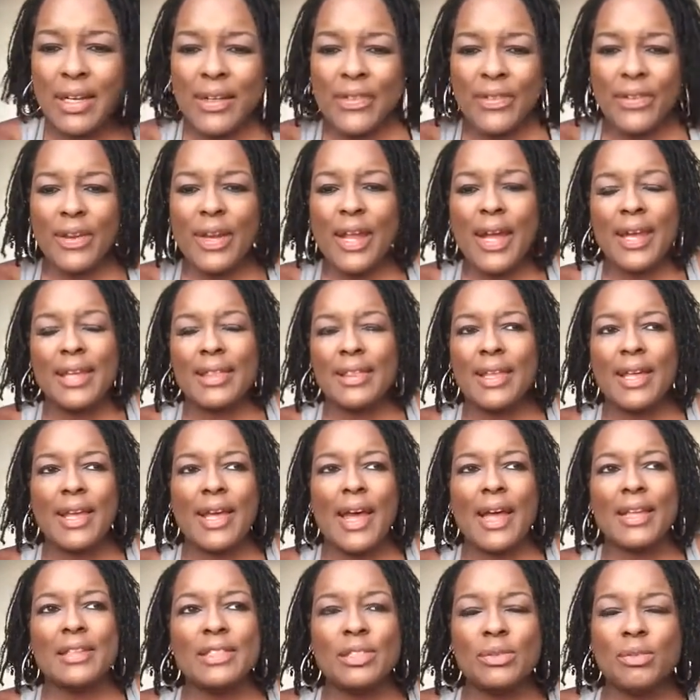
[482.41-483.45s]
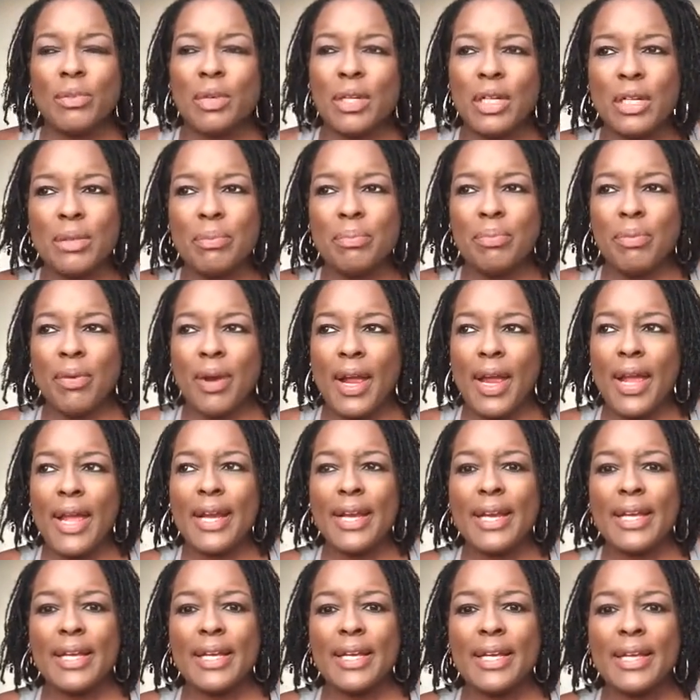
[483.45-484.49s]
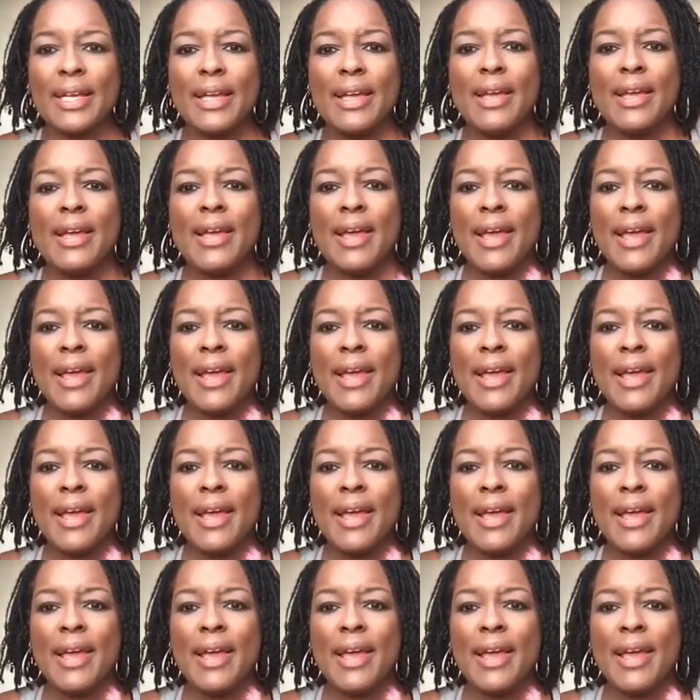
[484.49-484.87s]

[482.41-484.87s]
Nothing like that. I just wanted to braid it